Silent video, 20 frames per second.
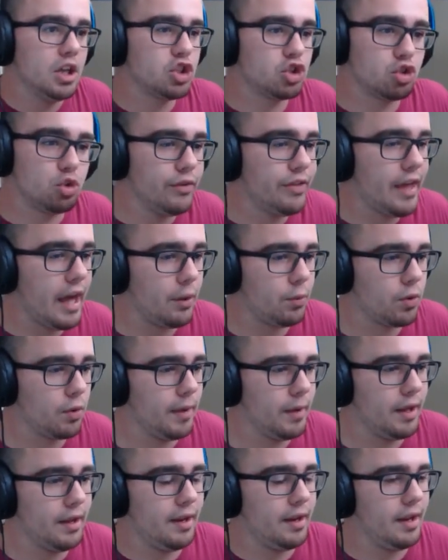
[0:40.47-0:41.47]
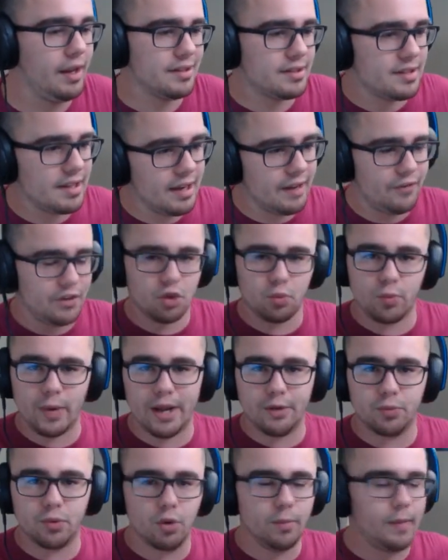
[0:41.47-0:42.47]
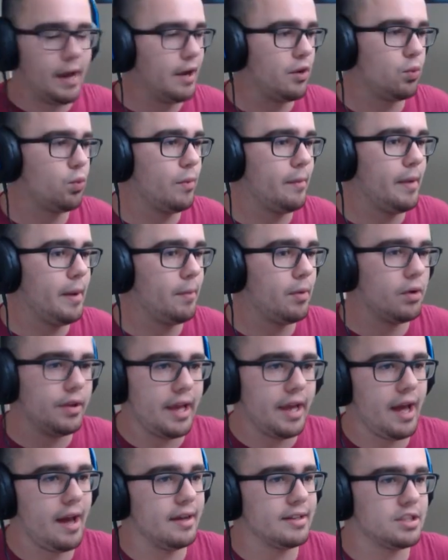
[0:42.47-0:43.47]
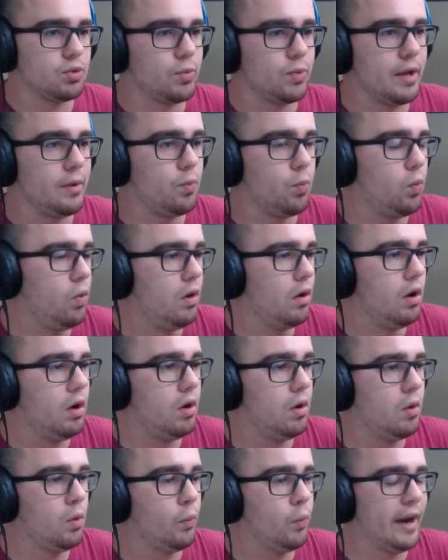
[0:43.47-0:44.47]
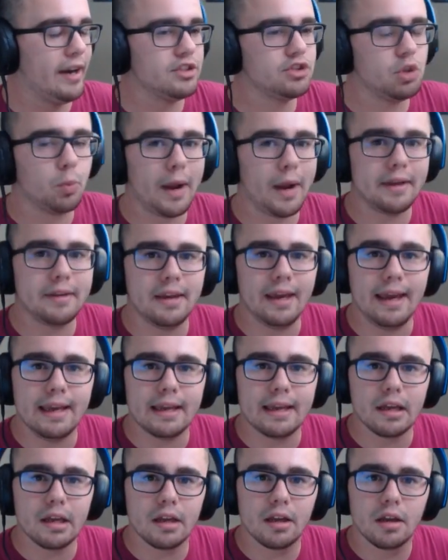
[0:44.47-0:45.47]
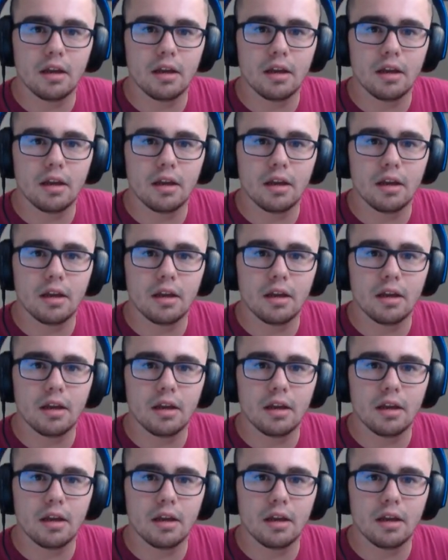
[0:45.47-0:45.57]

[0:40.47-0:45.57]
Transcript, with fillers: screw that room. Is it even the red room? I don't remember. Yeah, it's red. Where's the red key?